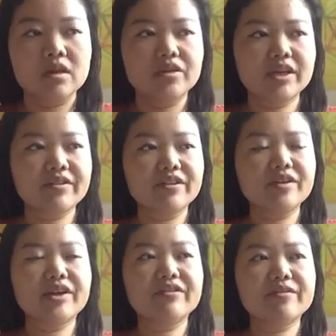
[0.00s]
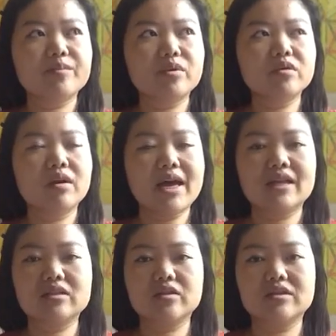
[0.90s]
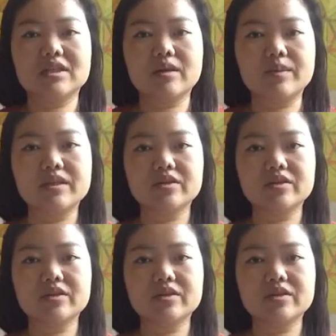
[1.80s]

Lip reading: you can put your hands on your tummy.